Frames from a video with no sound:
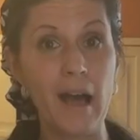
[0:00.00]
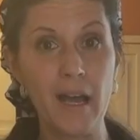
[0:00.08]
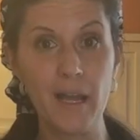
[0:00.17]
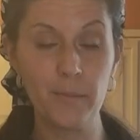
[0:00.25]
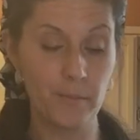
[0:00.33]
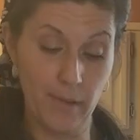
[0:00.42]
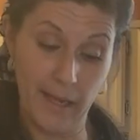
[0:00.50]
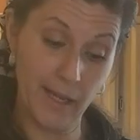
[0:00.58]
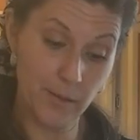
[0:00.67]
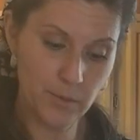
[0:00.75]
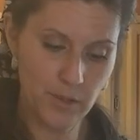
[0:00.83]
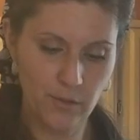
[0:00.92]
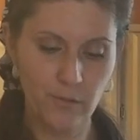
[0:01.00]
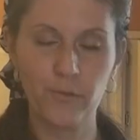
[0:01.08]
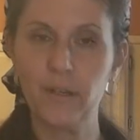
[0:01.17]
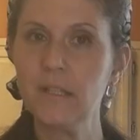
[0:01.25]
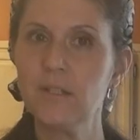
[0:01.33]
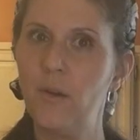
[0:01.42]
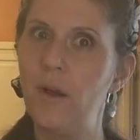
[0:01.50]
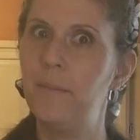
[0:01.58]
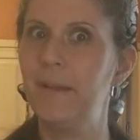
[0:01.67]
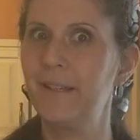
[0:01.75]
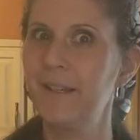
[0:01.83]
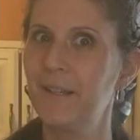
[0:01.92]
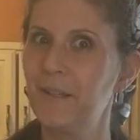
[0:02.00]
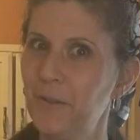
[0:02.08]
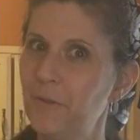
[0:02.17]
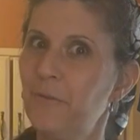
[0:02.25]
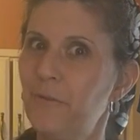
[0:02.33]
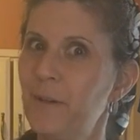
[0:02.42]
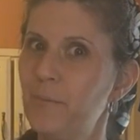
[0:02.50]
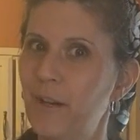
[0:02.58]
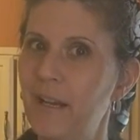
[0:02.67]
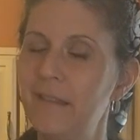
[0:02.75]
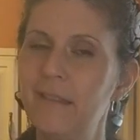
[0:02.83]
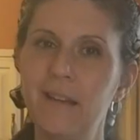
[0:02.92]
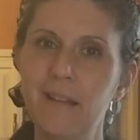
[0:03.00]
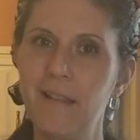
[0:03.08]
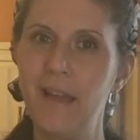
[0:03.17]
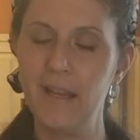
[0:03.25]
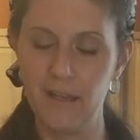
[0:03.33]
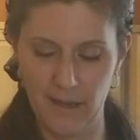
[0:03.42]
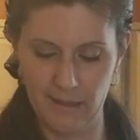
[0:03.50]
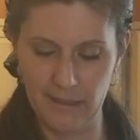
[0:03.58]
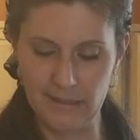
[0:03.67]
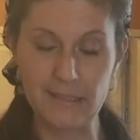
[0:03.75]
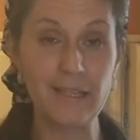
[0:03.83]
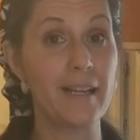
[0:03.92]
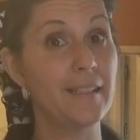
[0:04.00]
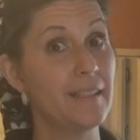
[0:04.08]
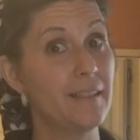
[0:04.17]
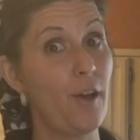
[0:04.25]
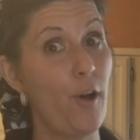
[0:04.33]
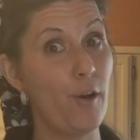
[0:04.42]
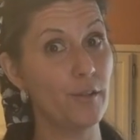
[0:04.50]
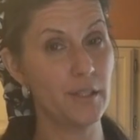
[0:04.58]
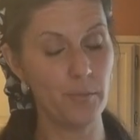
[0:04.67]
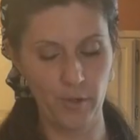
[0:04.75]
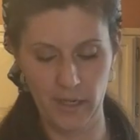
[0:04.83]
I am gluten-free, so I pick a gluten-free brand that I like. I think today I did the Aldi